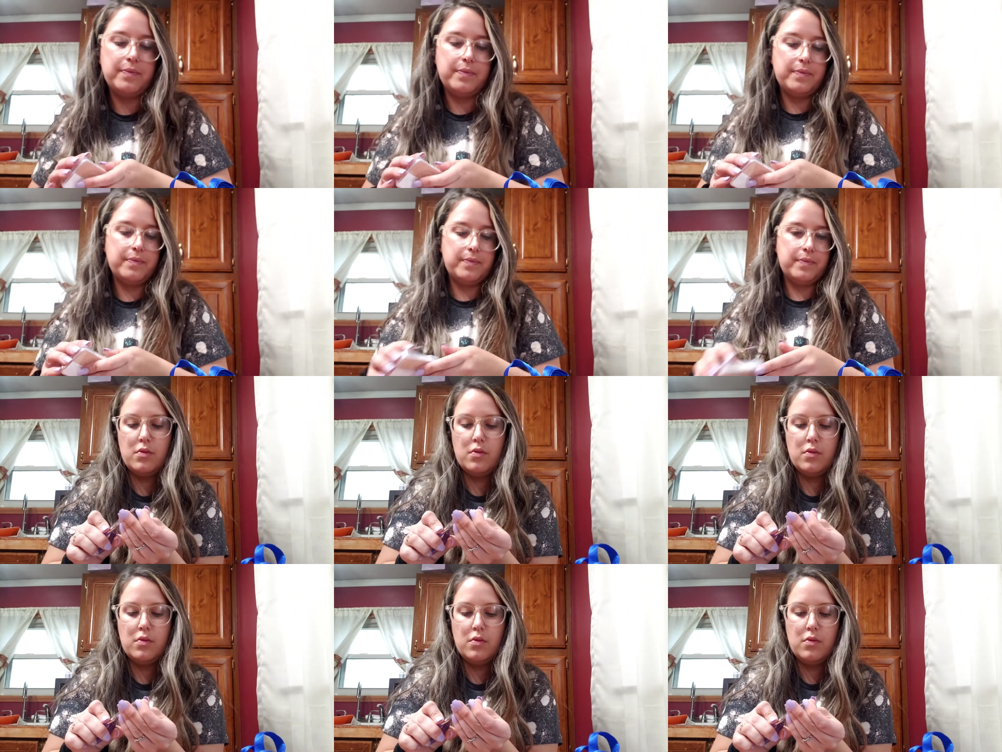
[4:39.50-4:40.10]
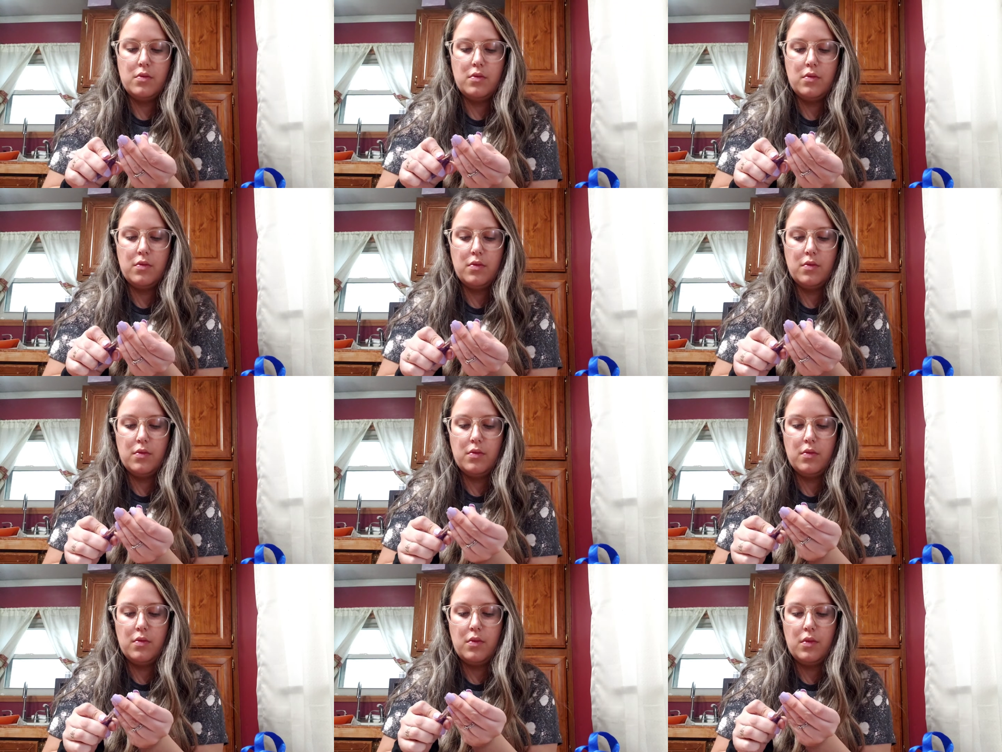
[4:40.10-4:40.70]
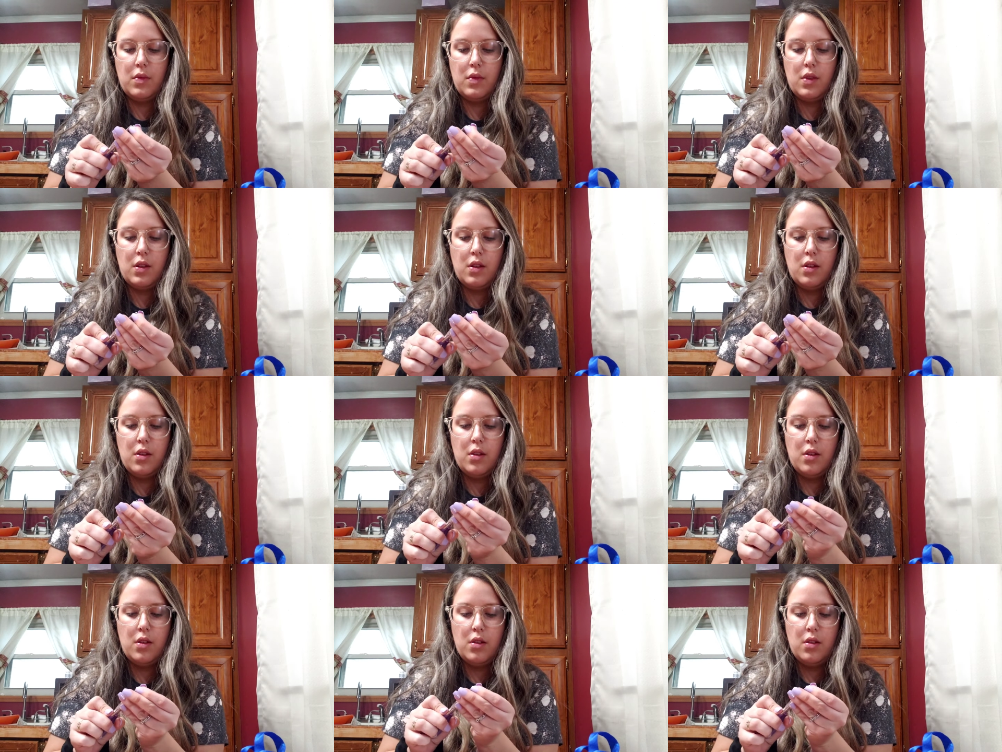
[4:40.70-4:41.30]

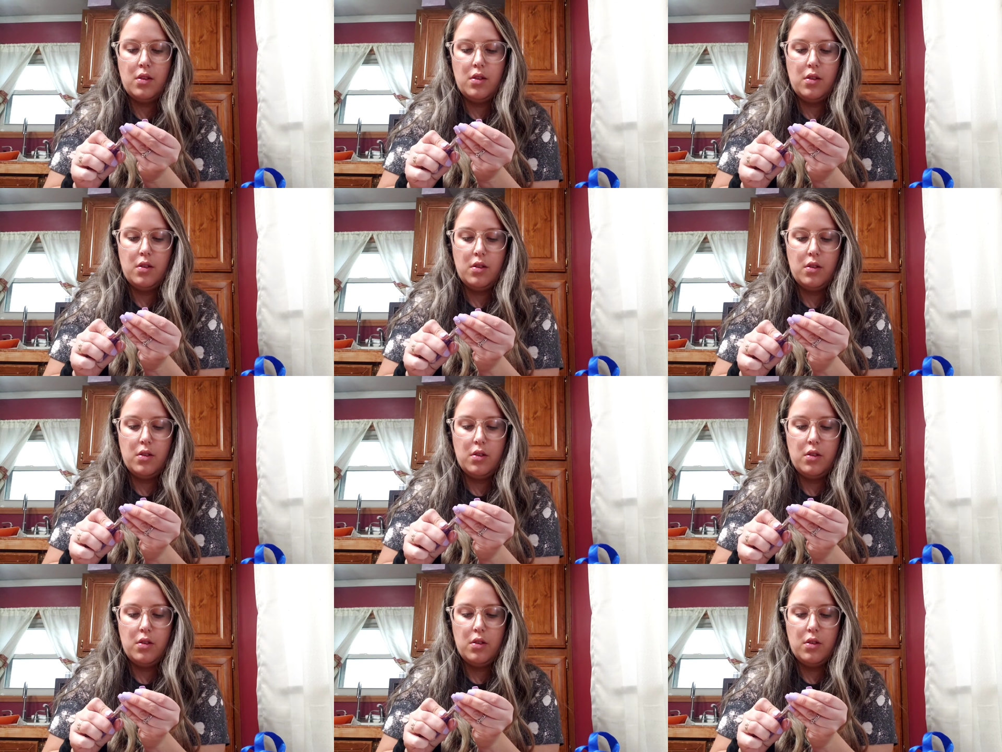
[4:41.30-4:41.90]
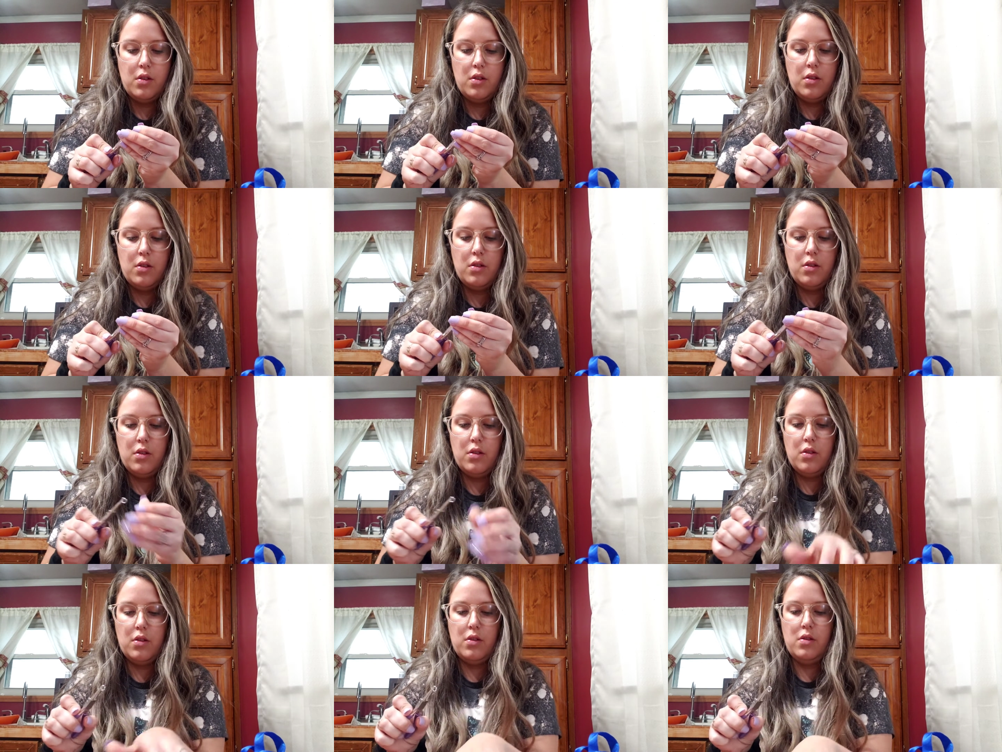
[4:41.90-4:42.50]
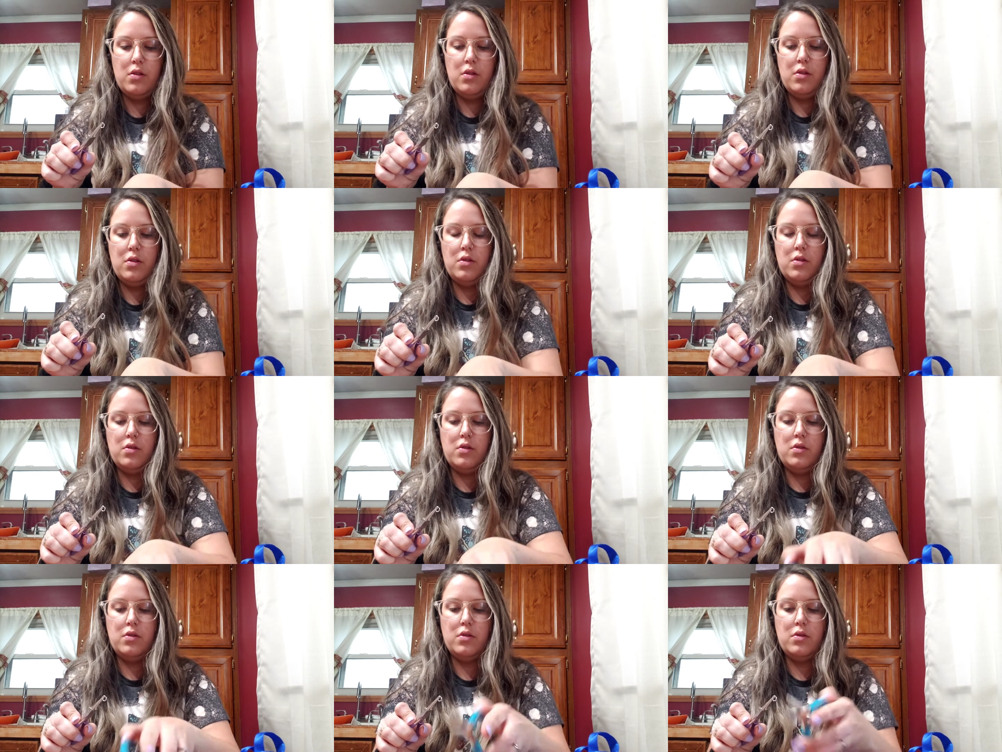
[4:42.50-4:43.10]

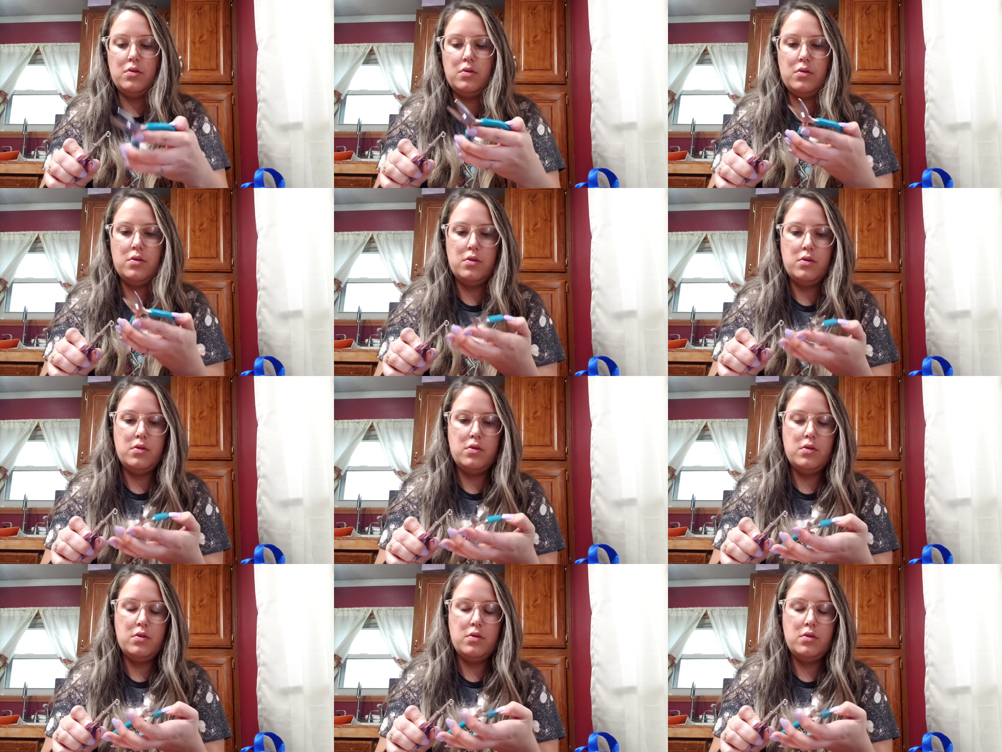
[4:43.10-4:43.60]
(no one is talking)